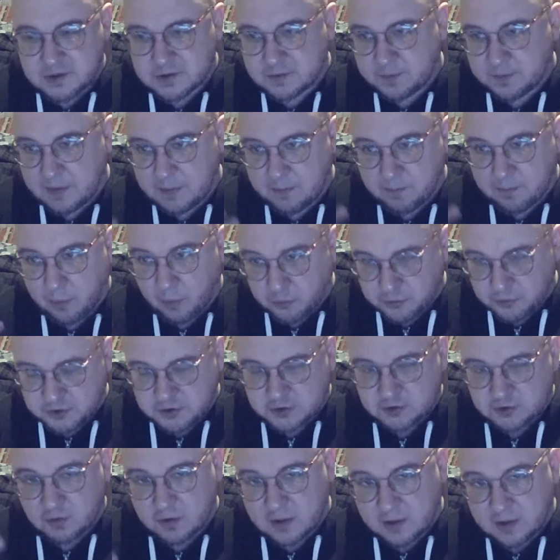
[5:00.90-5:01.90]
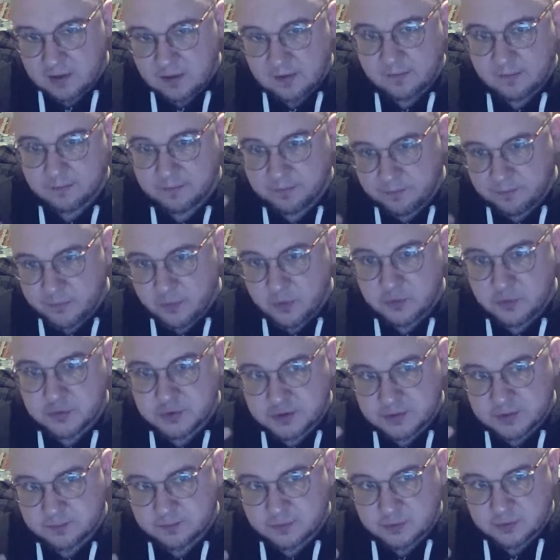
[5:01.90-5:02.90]
just be bolstering
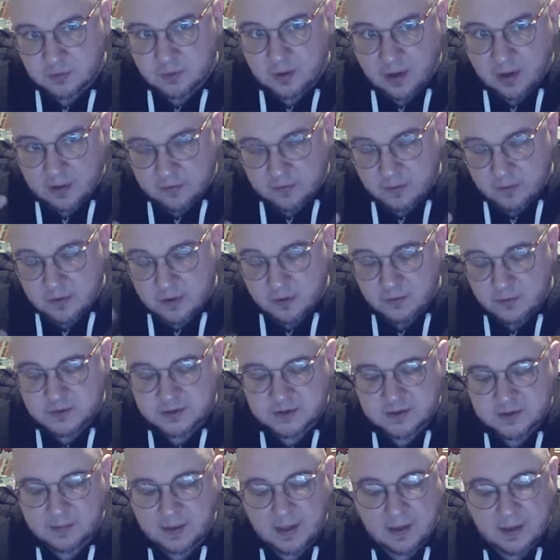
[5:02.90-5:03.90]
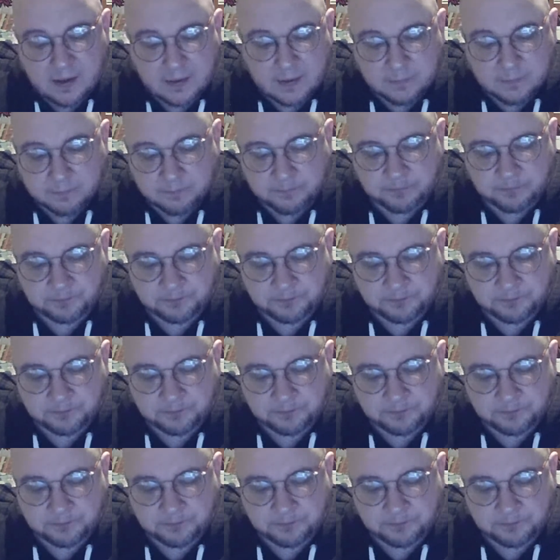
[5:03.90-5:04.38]
those sort of other notes I'm getting.